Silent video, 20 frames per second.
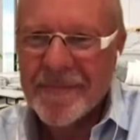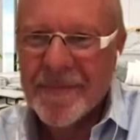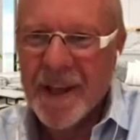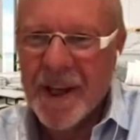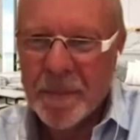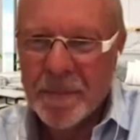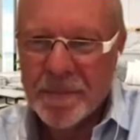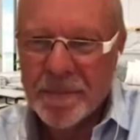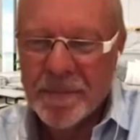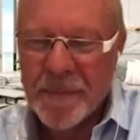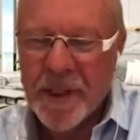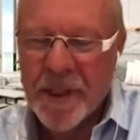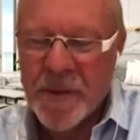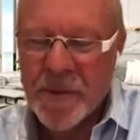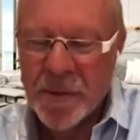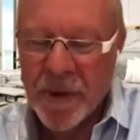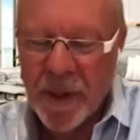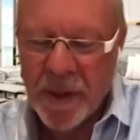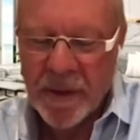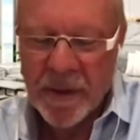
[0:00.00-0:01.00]
Yep,
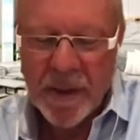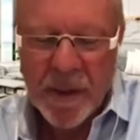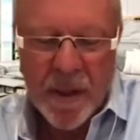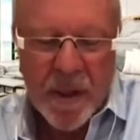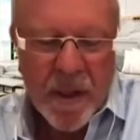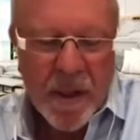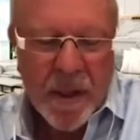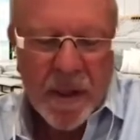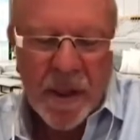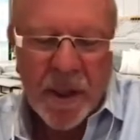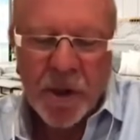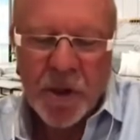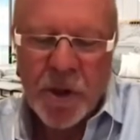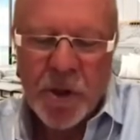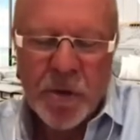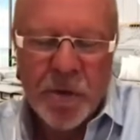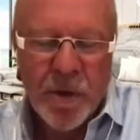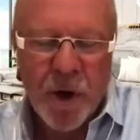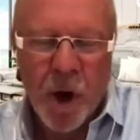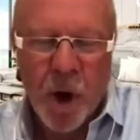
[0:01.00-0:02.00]
that's right. You know,
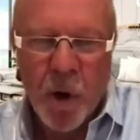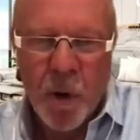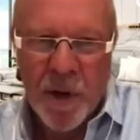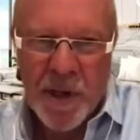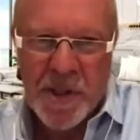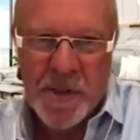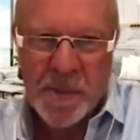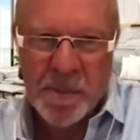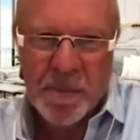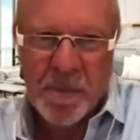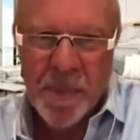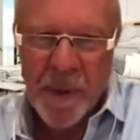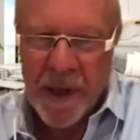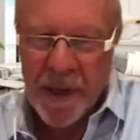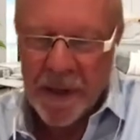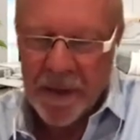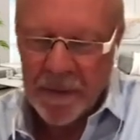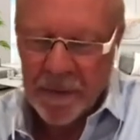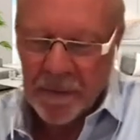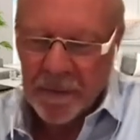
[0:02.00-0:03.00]
you've always
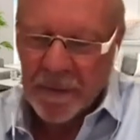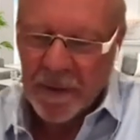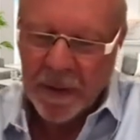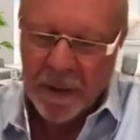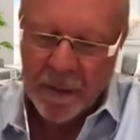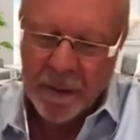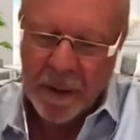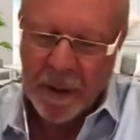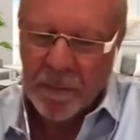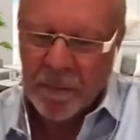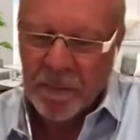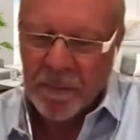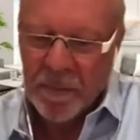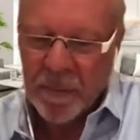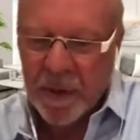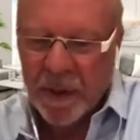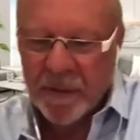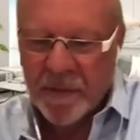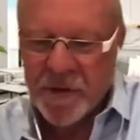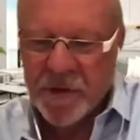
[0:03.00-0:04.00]
been a,
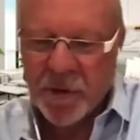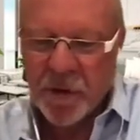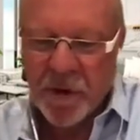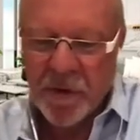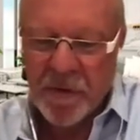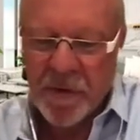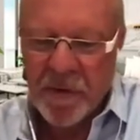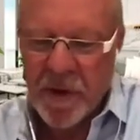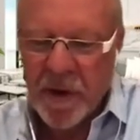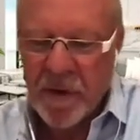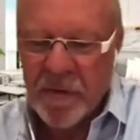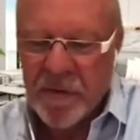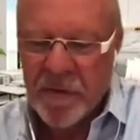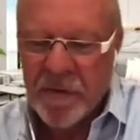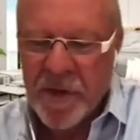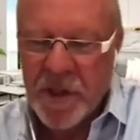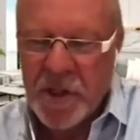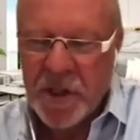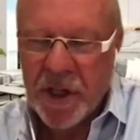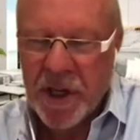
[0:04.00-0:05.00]
a, a sort of a, a
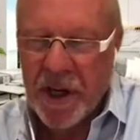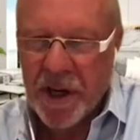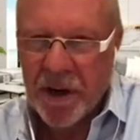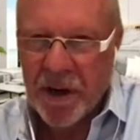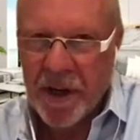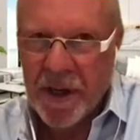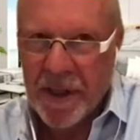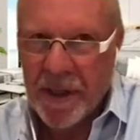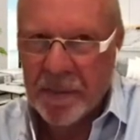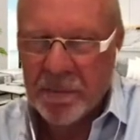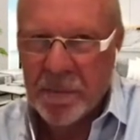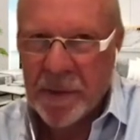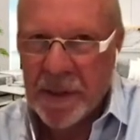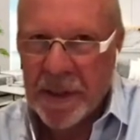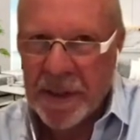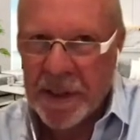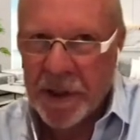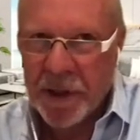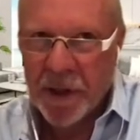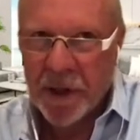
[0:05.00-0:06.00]
visionary
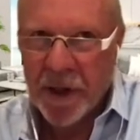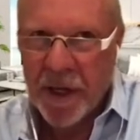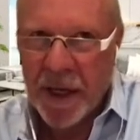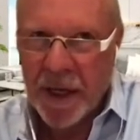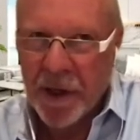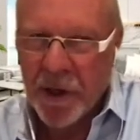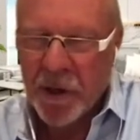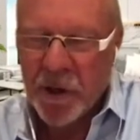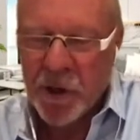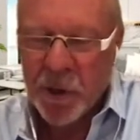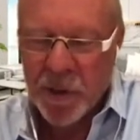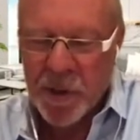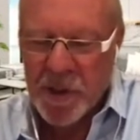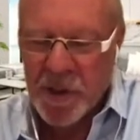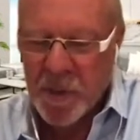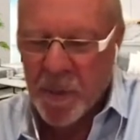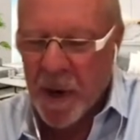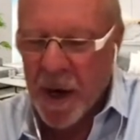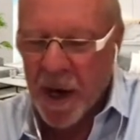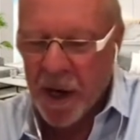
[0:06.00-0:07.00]
leader, and I know you
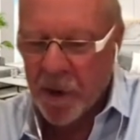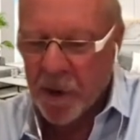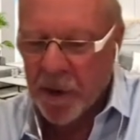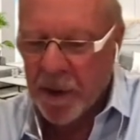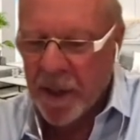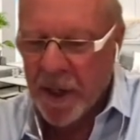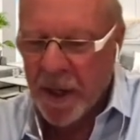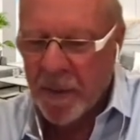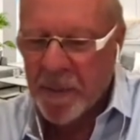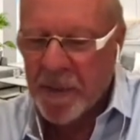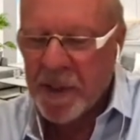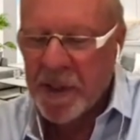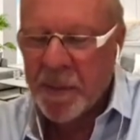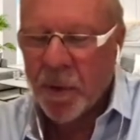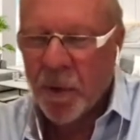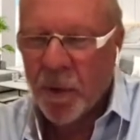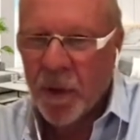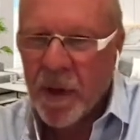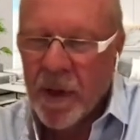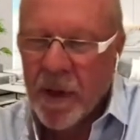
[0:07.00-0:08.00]
inspire a lot of
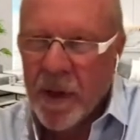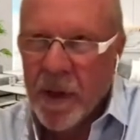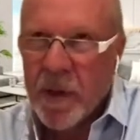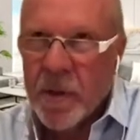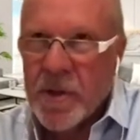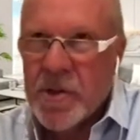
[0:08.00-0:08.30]
people.